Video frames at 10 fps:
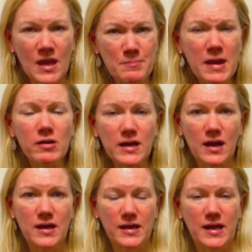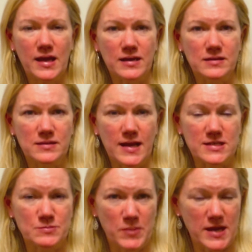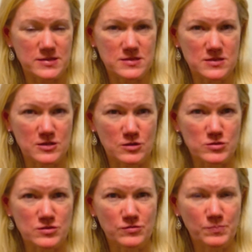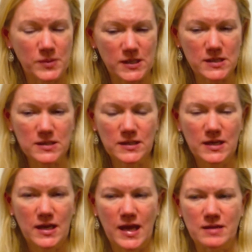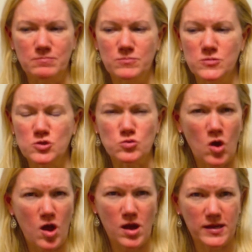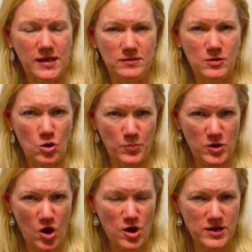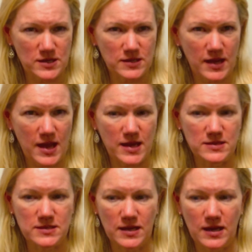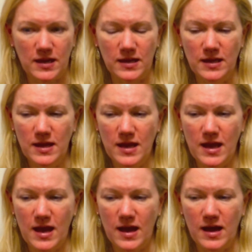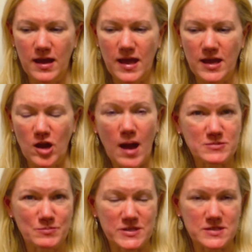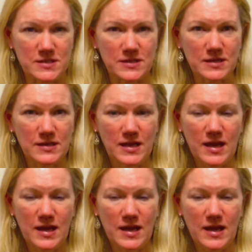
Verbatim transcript: Americana at it at its best. You know, sort of big and strong and open-hearted and uh, uh, and optimistic.